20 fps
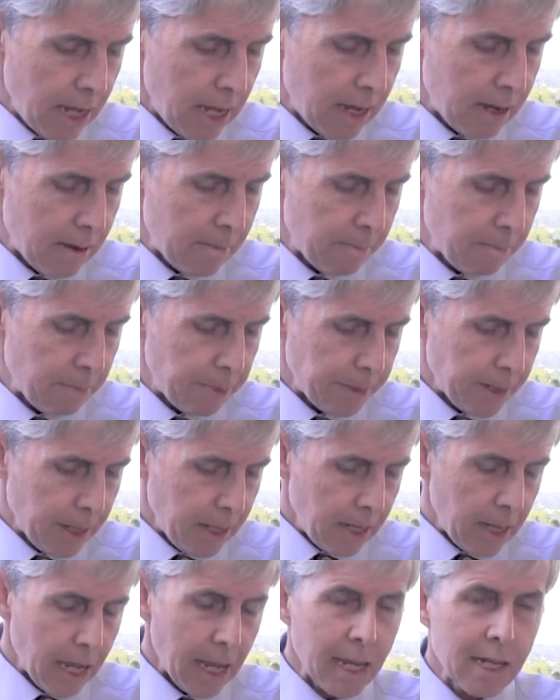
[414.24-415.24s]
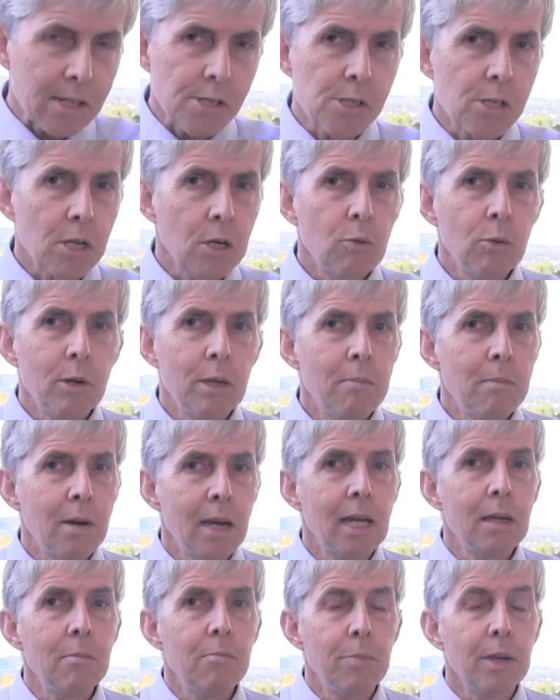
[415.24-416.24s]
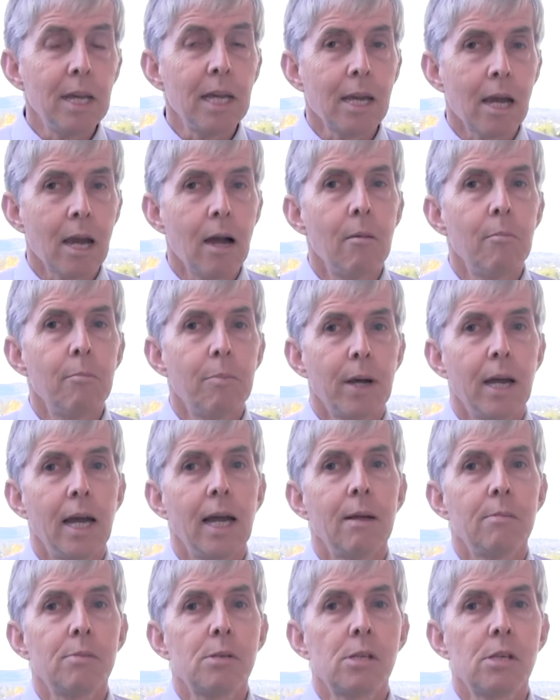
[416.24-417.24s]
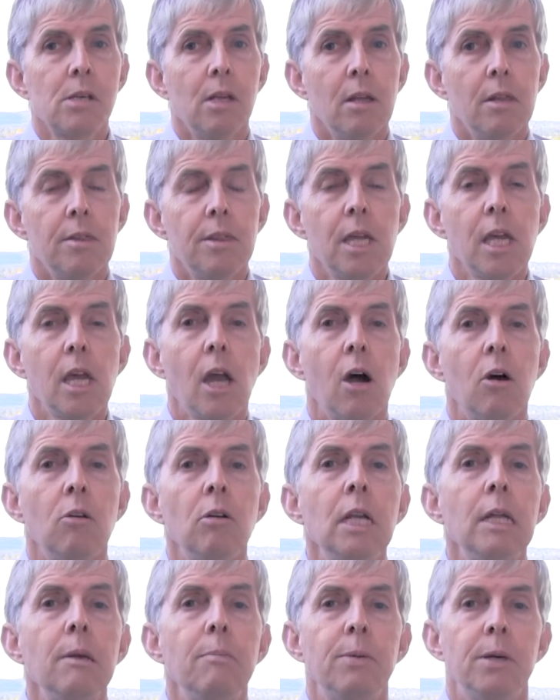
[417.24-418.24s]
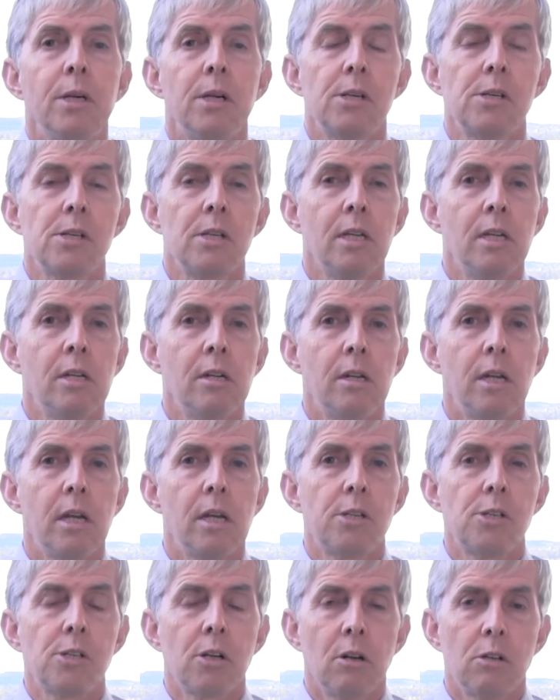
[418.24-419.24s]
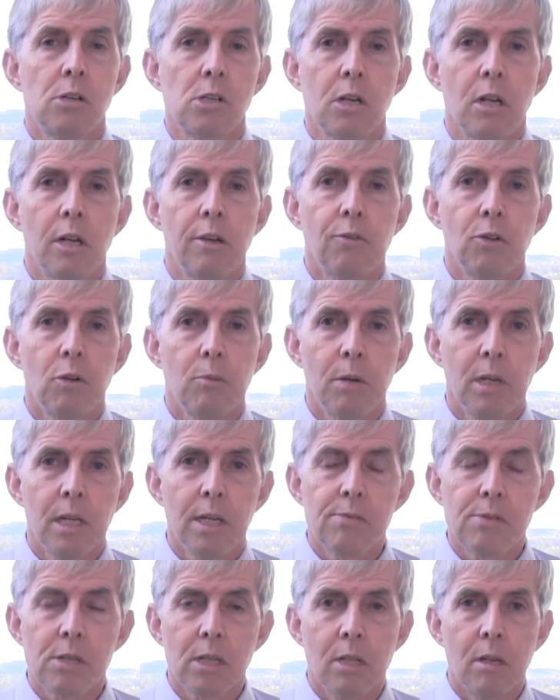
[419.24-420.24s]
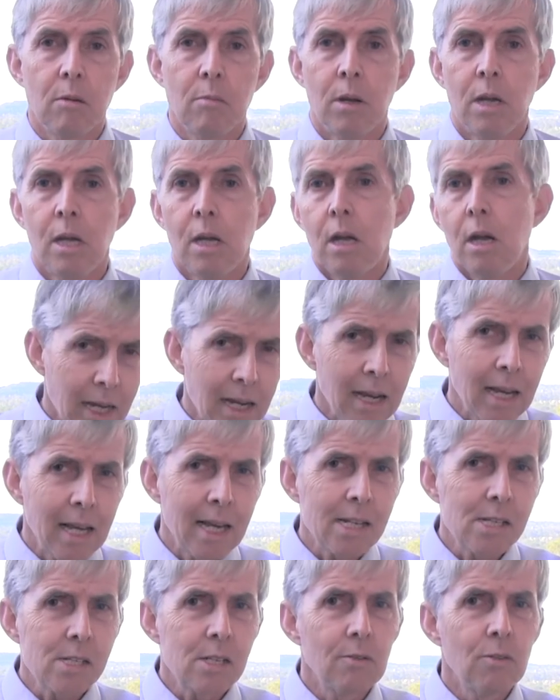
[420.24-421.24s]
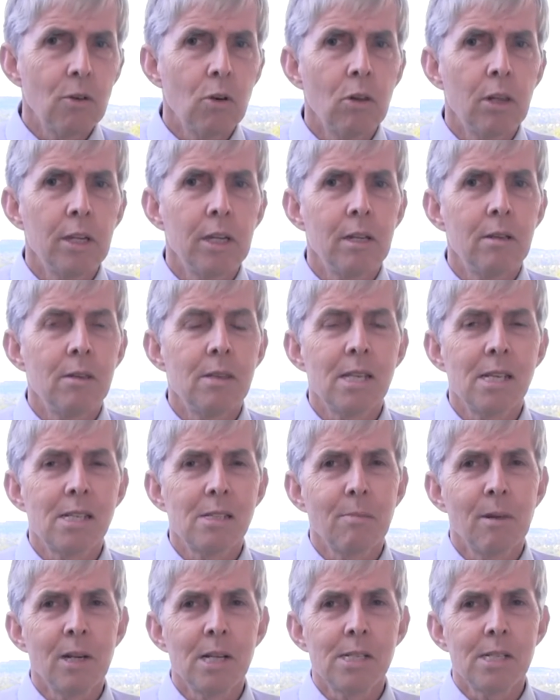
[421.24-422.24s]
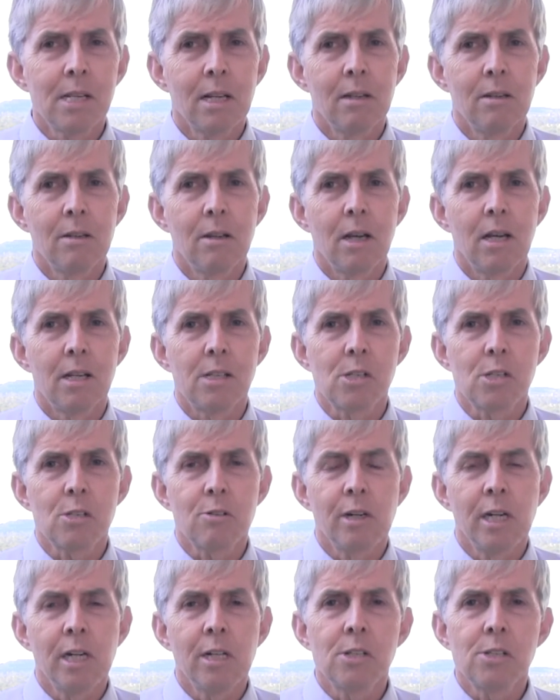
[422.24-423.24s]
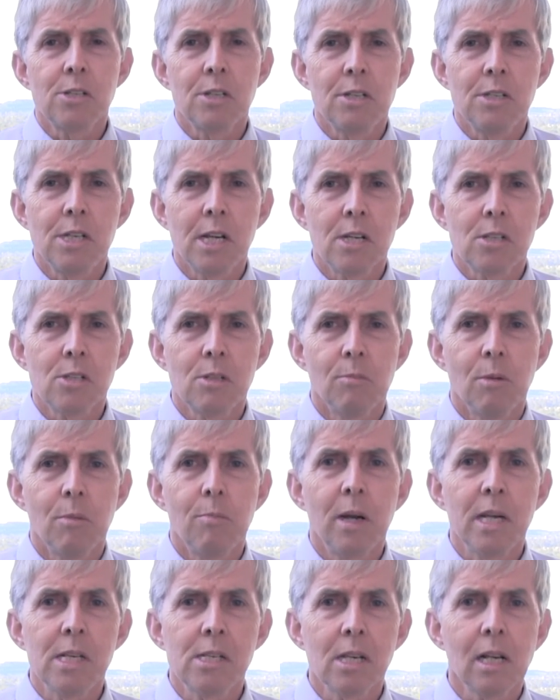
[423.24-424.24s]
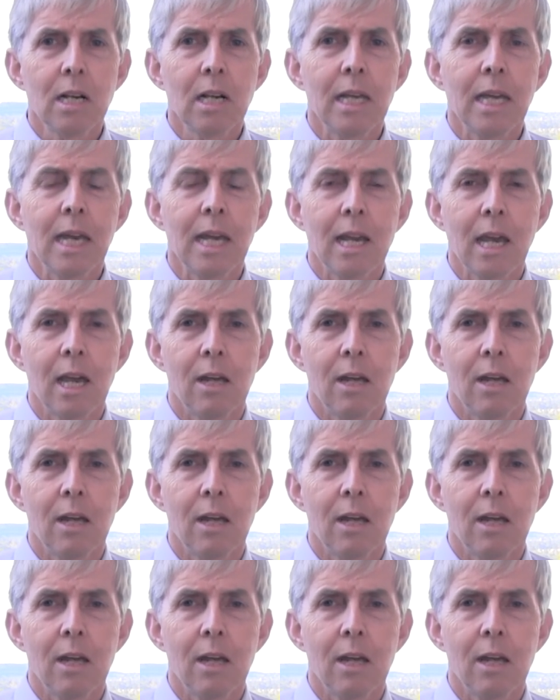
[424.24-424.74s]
And so we may become perhaps the only person in a child's life who believes in them. And last of all, and this may sound a strange suggestion, but basically get